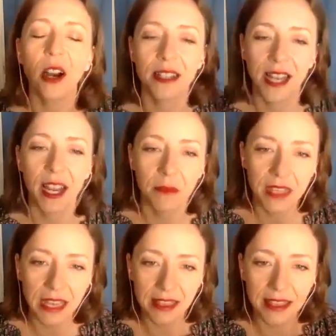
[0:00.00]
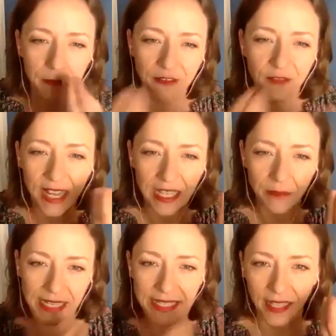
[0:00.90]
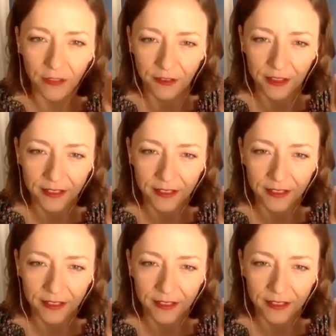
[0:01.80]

hard time thinking that I'm fighting myself.